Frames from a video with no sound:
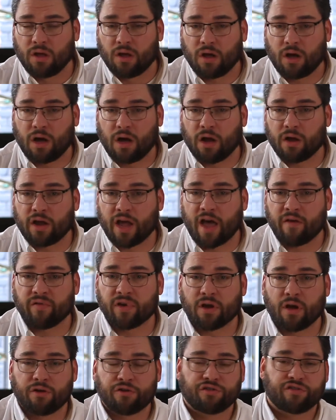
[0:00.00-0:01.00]
Uh,
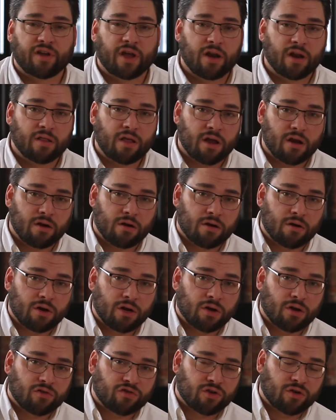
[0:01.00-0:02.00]
having understanding that you're,
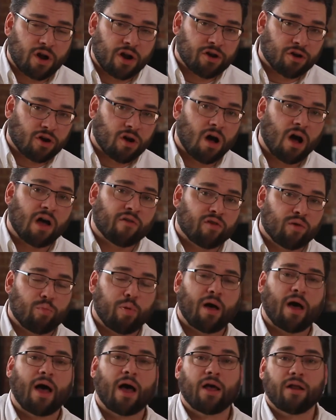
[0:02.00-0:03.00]
you can turn on your coffee
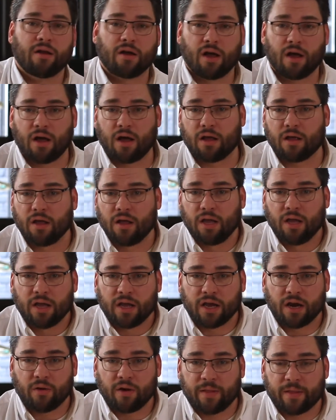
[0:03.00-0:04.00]
pot, uh,
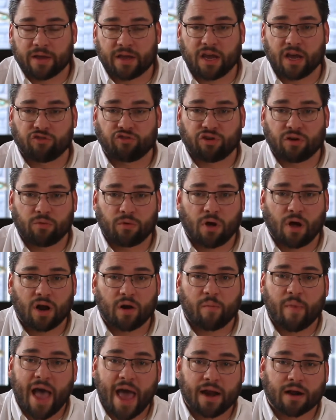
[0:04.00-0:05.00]
you know, in the kitchen
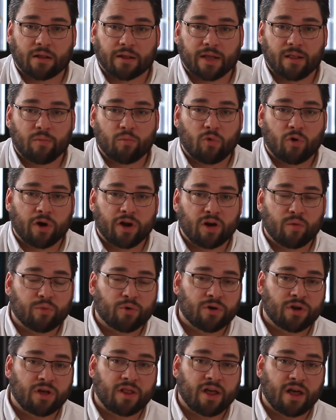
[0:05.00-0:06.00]
automatically in the morning to
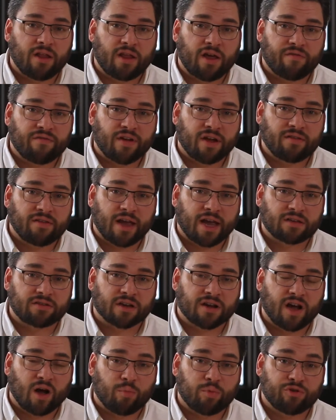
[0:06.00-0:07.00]
brew you that, that
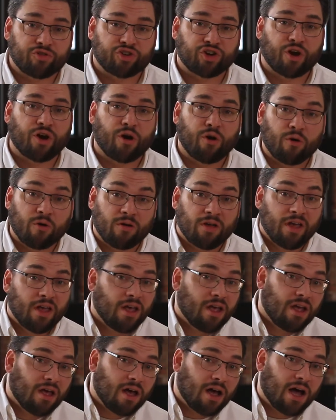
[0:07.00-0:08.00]
fantastic cup of joe
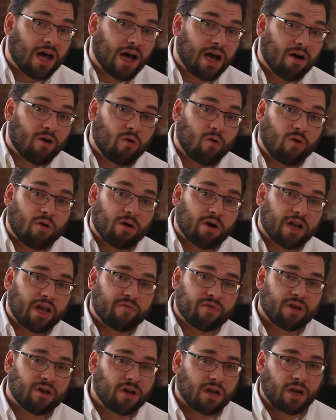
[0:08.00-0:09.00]
uh, or
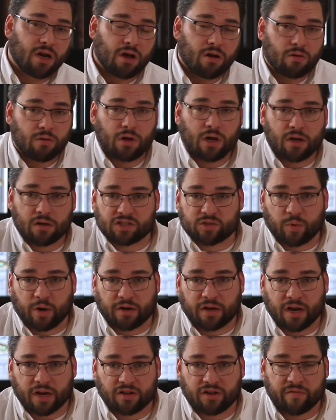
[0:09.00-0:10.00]
even you know uh,
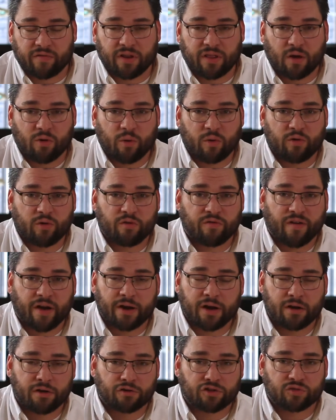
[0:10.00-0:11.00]
smart connectivity that would you
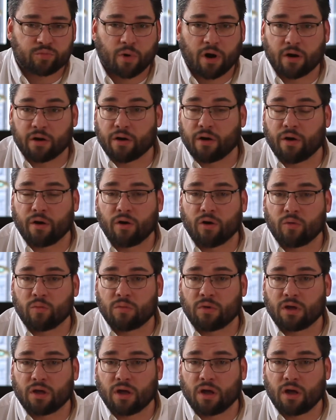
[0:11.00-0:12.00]
find in your smart
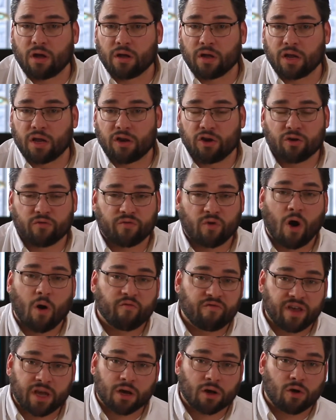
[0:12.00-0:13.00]
home, uh, in your
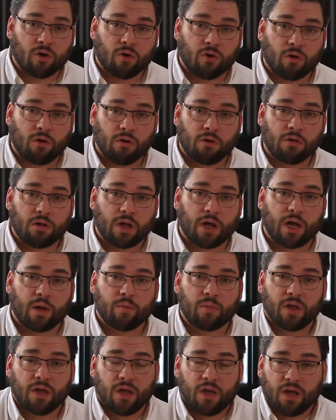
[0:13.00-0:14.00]
vehicle.
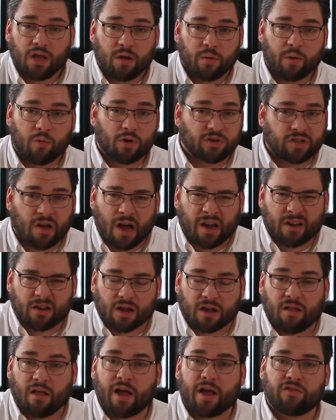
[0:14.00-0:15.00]
Um, I mean, we're talking
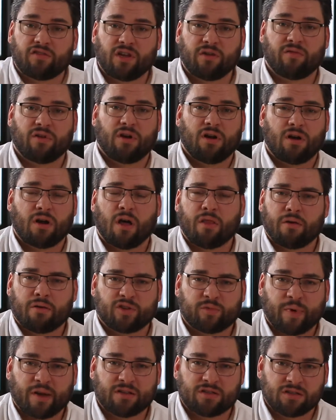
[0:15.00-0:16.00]
to clients even in other
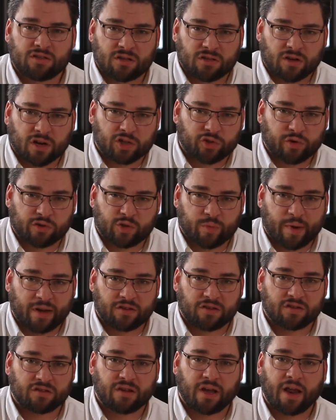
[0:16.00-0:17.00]
spaces, industrial
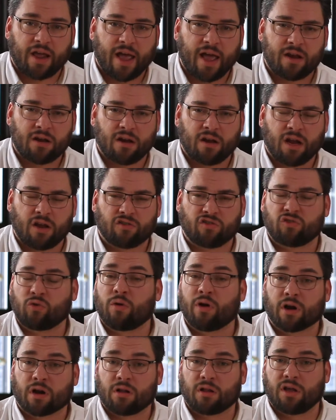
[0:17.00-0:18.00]
spaces that hadn't
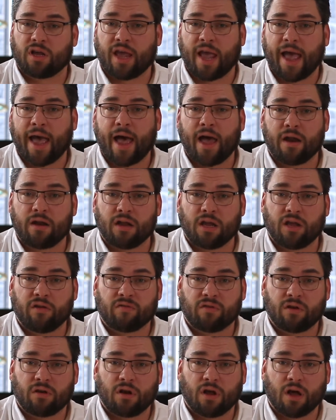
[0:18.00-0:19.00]
historically had
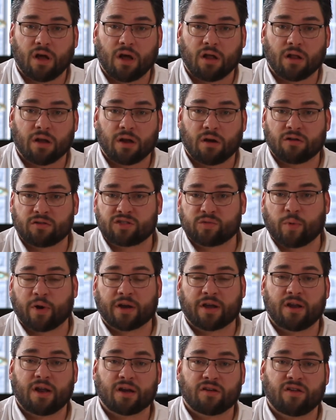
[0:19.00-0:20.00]
even uh, you know
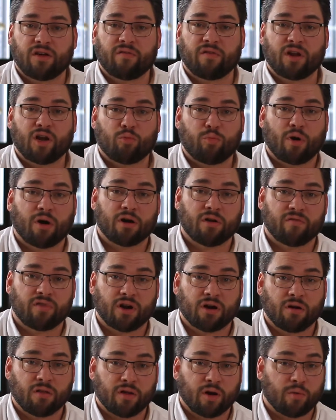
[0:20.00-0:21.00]
smart connectivity a part of
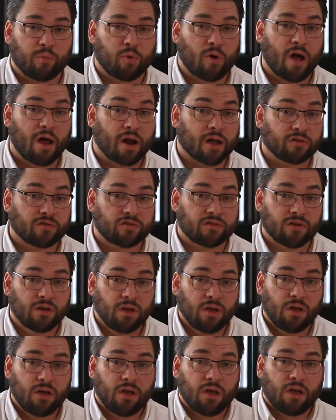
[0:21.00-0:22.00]
their their products,
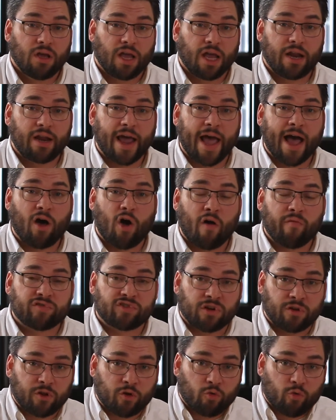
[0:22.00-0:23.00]
and now all of a
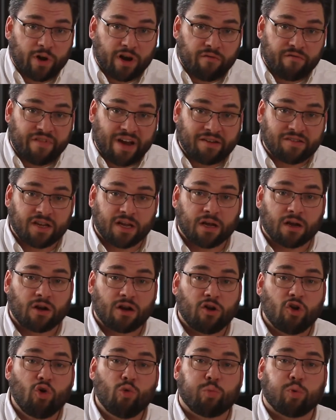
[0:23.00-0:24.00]
sudden they're
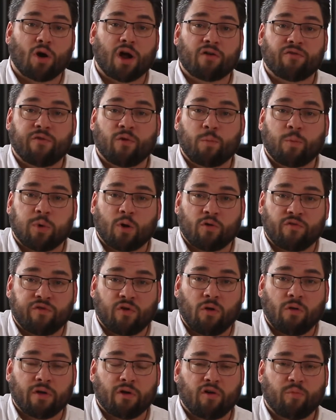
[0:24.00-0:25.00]
reinventing new
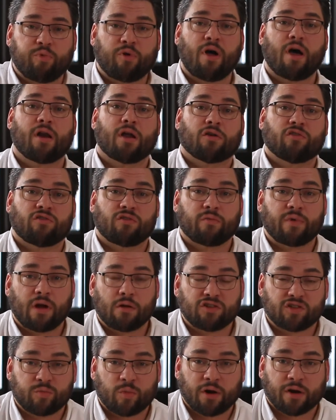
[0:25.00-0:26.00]
portfolio of products
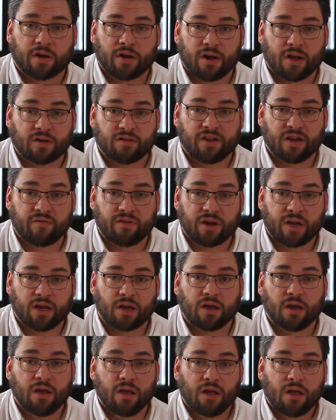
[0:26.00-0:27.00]
around smart
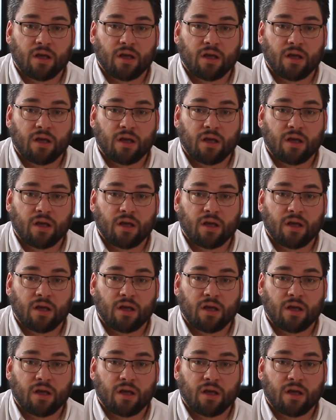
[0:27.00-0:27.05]
connectivity.